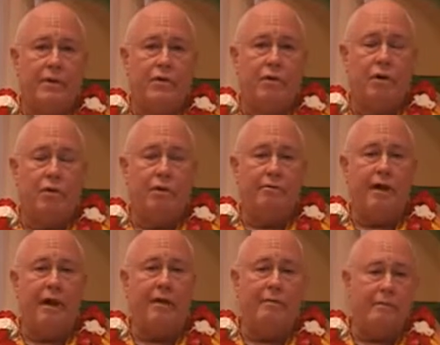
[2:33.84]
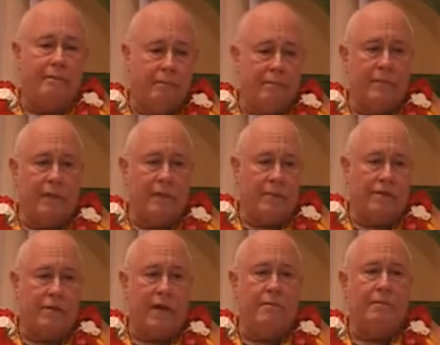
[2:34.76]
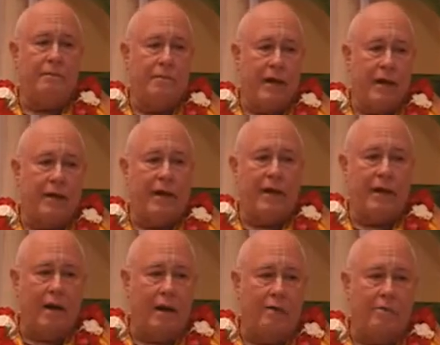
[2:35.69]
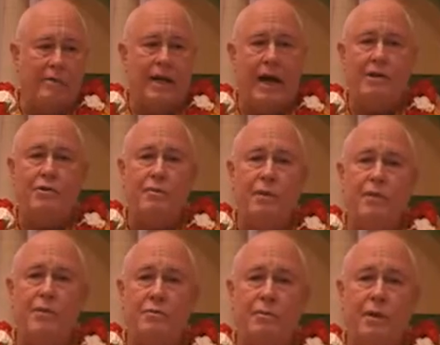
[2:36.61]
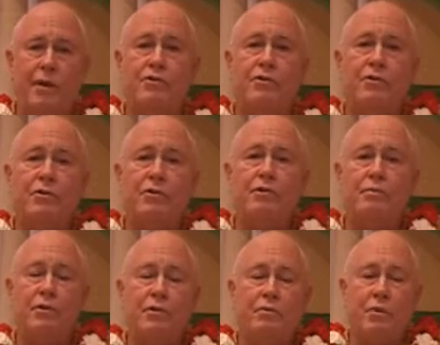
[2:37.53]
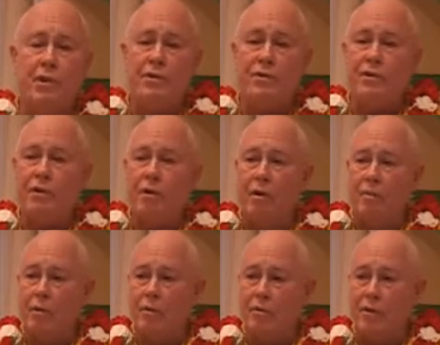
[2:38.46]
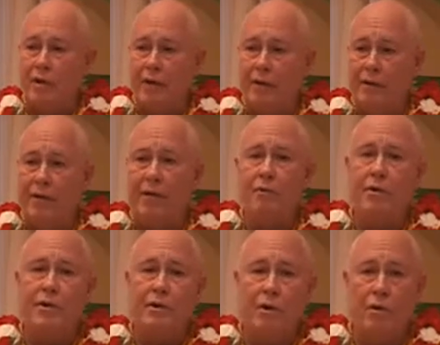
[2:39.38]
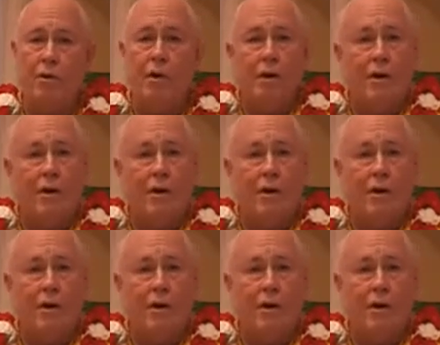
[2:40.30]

So if that kind of attachment to pleasure is present in our personality, then we know